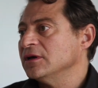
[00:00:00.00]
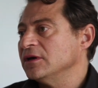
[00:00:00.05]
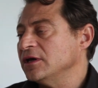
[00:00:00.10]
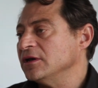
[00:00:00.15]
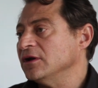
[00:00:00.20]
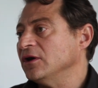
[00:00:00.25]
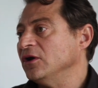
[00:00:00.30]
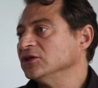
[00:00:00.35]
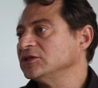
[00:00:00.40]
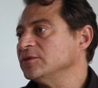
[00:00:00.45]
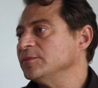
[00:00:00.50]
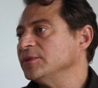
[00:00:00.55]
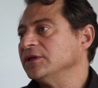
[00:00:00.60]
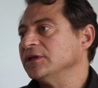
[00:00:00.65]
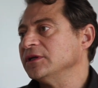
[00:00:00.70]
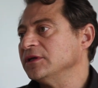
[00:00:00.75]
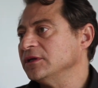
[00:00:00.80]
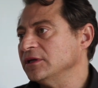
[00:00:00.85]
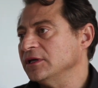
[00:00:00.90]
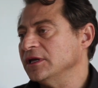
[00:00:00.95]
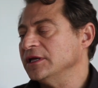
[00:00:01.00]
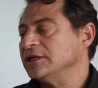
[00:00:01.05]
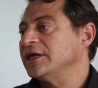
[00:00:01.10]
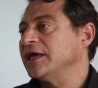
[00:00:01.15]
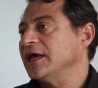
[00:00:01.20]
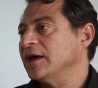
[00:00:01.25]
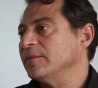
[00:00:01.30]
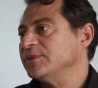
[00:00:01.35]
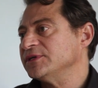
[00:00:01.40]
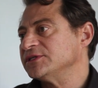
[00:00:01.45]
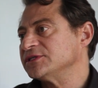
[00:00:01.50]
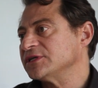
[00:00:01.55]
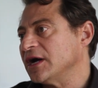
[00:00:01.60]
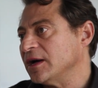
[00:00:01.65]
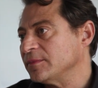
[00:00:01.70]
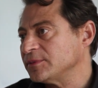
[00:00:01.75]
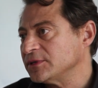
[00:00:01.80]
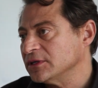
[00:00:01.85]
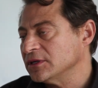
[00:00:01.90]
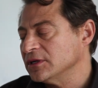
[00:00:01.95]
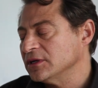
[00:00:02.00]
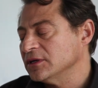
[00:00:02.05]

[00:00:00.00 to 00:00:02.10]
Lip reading: and ultimately it can't be stopped.